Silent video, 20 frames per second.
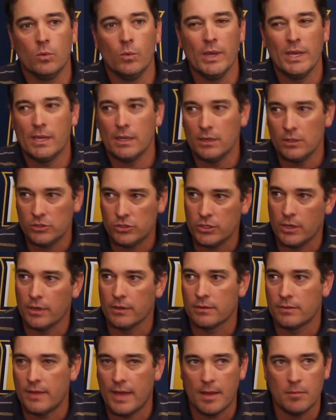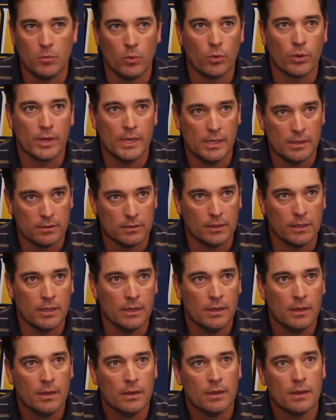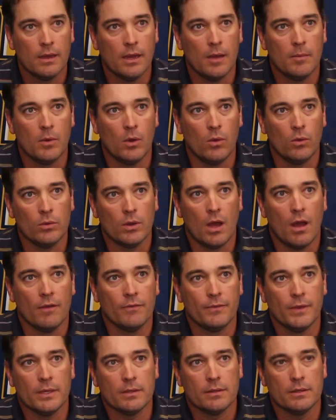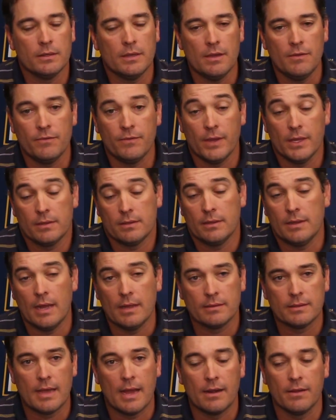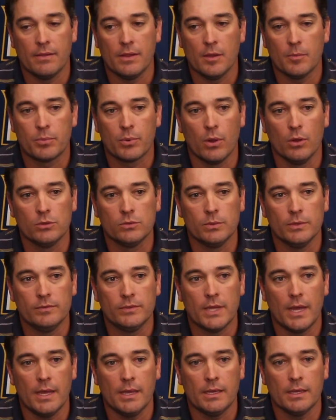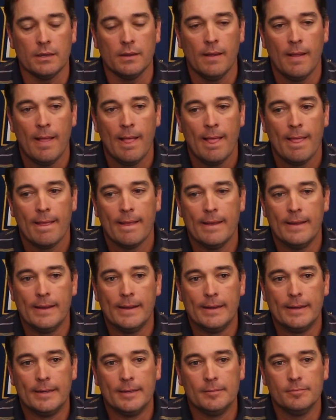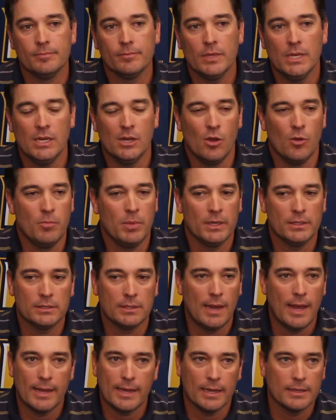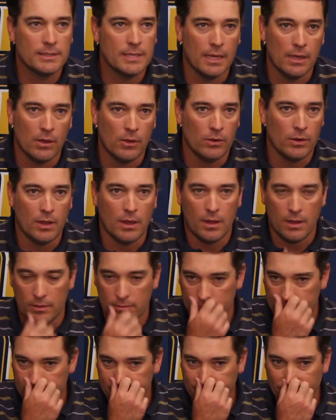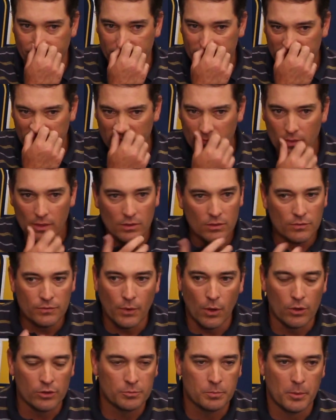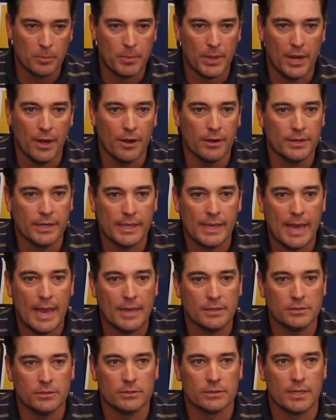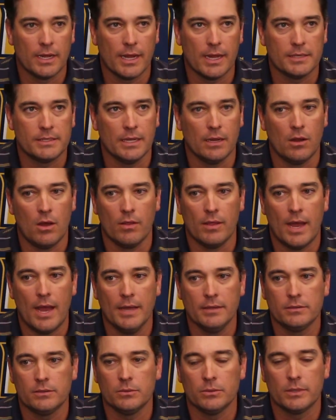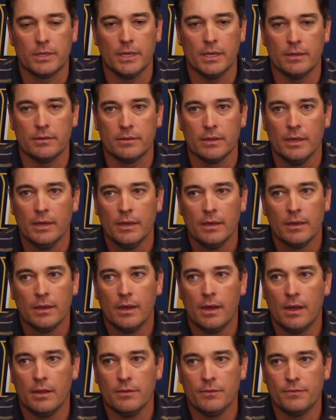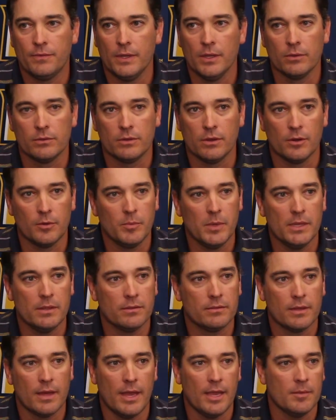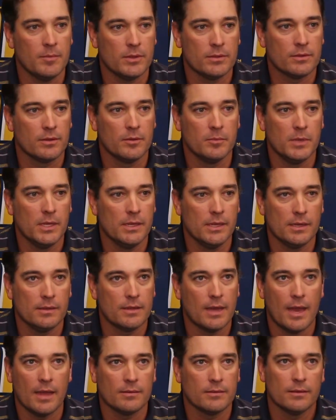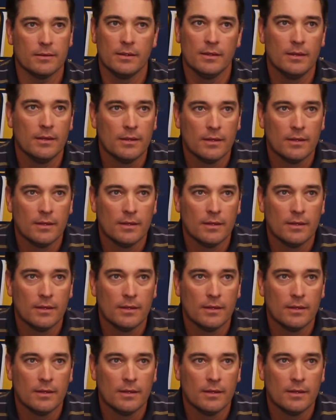we can adjust that more easily on offense and defense, and that's kind of the approach we've taken. But it's like I tell, as far as preparing the guys, it's like I tell all the high school kids, the field's going to be the same. It's going to be the exact